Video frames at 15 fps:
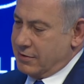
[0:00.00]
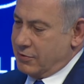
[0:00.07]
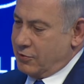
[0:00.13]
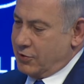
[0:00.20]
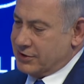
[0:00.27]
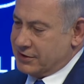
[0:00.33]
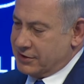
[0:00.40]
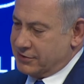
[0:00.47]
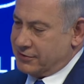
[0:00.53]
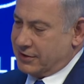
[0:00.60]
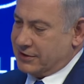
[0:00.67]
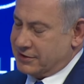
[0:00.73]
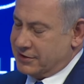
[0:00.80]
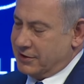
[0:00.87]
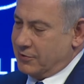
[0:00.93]
was
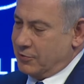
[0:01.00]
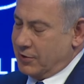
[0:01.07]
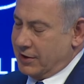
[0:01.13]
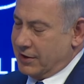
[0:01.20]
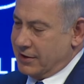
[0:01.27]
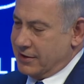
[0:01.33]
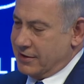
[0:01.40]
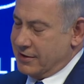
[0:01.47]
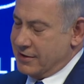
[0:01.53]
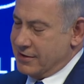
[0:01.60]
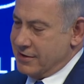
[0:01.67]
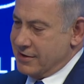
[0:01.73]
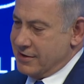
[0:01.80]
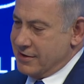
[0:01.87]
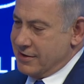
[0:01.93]
entrusted with
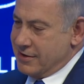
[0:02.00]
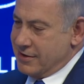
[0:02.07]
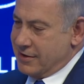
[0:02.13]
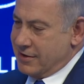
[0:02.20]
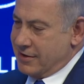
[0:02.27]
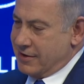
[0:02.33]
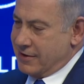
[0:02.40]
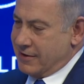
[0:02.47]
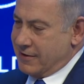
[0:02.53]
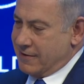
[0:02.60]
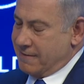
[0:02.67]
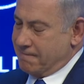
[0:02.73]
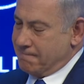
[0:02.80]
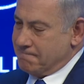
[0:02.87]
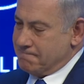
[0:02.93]

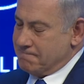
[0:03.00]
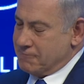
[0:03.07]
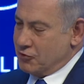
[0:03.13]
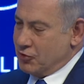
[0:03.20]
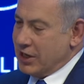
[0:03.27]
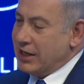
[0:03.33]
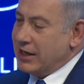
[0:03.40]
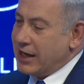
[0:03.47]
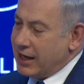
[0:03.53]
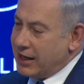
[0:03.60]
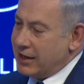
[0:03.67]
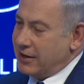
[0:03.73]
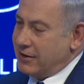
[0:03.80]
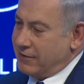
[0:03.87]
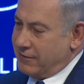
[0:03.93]
uh,
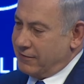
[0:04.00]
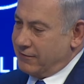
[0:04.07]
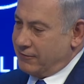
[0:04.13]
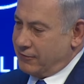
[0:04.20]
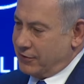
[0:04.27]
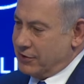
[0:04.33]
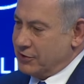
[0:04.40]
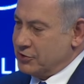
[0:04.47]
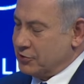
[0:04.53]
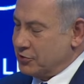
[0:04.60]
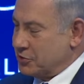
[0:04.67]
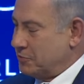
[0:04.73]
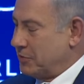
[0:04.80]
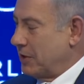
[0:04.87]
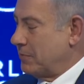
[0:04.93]
regaining for the
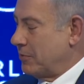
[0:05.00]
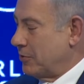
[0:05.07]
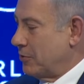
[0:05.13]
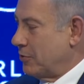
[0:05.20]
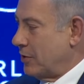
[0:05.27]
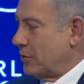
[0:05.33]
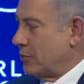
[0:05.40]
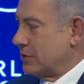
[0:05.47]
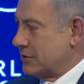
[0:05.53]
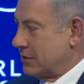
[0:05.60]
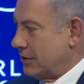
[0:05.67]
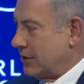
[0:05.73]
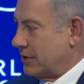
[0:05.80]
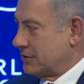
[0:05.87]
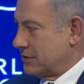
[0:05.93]
Jewish people what was
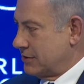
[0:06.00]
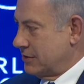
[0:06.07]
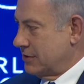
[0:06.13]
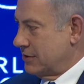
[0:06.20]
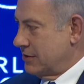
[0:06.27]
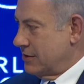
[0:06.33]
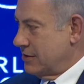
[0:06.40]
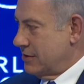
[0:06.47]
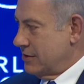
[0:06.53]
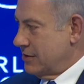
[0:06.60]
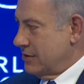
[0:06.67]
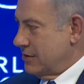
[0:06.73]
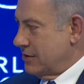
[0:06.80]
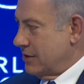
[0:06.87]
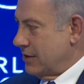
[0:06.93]
lost
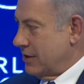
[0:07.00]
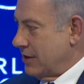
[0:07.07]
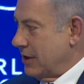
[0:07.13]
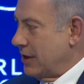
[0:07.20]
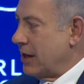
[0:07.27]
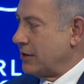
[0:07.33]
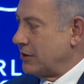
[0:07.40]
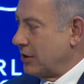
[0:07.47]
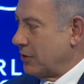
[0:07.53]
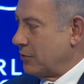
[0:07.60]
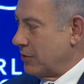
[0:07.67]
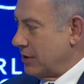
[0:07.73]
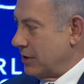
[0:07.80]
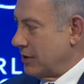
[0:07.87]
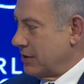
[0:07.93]
uh, in
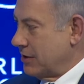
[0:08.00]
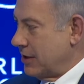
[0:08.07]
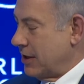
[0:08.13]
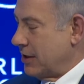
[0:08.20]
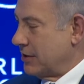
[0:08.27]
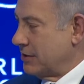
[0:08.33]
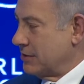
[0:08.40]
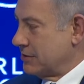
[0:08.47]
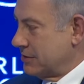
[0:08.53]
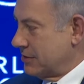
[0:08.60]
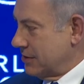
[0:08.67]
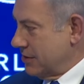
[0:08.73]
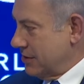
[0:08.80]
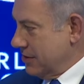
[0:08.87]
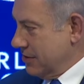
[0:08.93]
antiquity, that is,
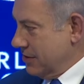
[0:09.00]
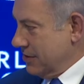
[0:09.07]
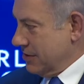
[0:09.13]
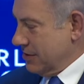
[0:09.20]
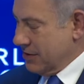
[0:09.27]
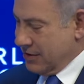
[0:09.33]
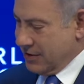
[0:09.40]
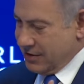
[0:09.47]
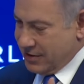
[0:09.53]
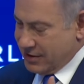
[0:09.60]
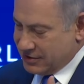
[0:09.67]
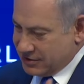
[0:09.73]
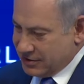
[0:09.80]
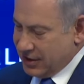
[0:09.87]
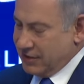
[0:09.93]
uh,
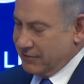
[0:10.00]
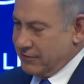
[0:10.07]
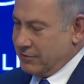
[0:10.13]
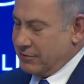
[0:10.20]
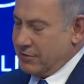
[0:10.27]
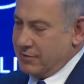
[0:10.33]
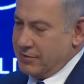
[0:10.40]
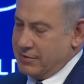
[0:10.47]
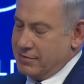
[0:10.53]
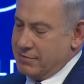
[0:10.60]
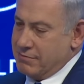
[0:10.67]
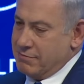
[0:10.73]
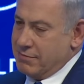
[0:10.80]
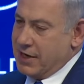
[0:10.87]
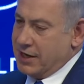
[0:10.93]
a state of their own.
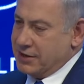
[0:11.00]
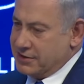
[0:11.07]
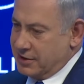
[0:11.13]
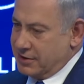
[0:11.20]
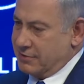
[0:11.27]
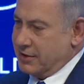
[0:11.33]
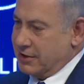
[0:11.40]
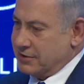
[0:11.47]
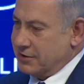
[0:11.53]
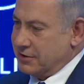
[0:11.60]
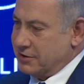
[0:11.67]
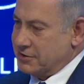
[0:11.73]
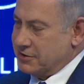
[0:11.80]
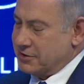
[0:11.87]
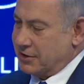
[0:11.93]
My generation
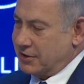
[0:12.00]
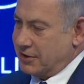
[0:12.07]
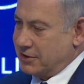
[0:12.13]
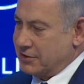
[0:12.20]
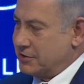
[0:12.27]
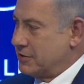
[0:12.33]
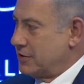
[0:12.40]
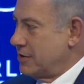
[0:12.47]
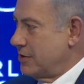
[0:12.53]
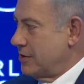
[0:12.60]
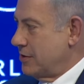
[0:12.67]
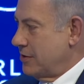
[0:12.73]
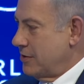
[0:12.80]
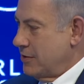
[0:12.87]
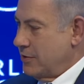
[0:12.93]
is charged
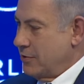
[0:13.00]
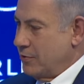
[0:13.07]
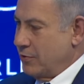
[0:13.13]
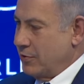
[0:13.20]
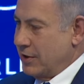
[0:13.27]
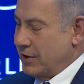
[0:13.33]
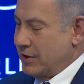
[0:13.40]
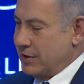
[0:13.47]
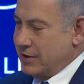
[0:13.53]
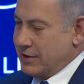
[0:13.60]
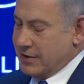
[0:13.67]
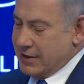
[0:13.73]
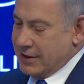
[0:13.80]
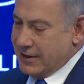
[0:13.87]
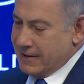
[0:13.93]
with
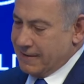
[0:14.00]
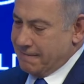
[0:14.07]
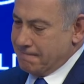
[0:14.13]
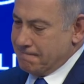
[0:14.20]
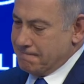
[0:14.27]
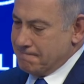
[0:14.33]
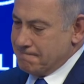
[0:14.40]
um,